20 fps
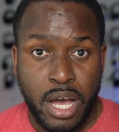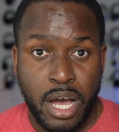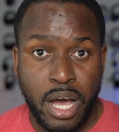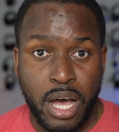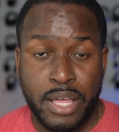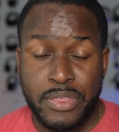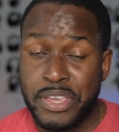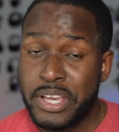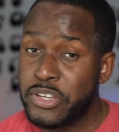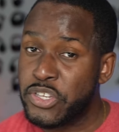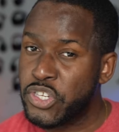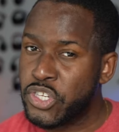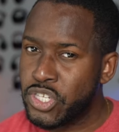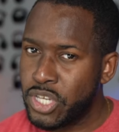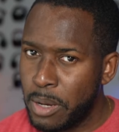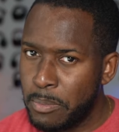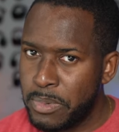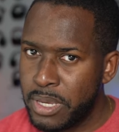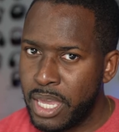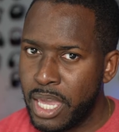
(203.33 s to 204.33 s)
Uh, there are
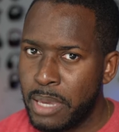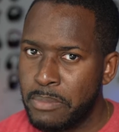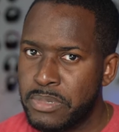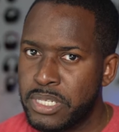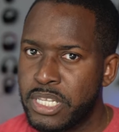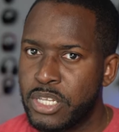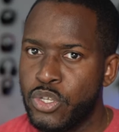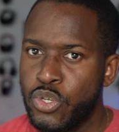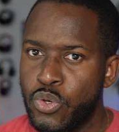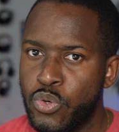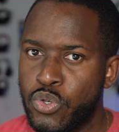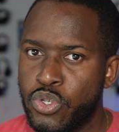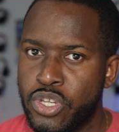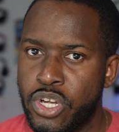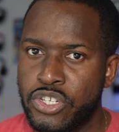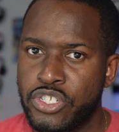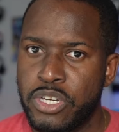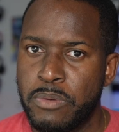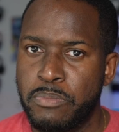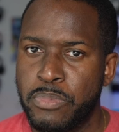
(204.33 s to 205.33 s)
some games that use
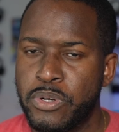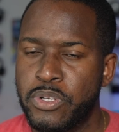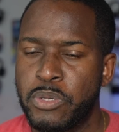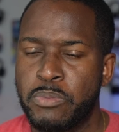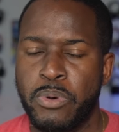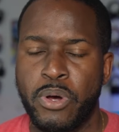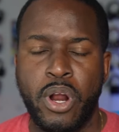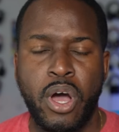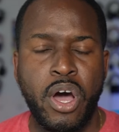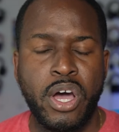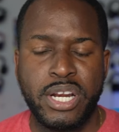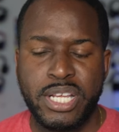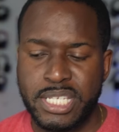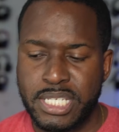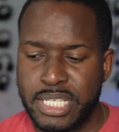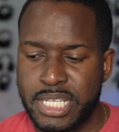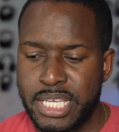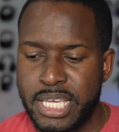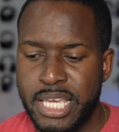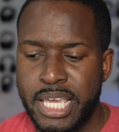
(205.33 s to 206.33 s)
touch inputs, but
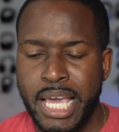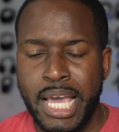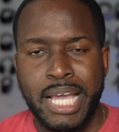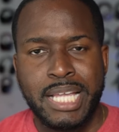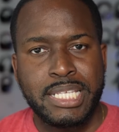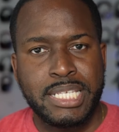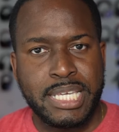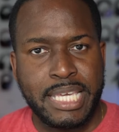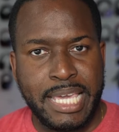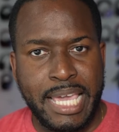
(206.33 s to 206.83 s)
honestly, to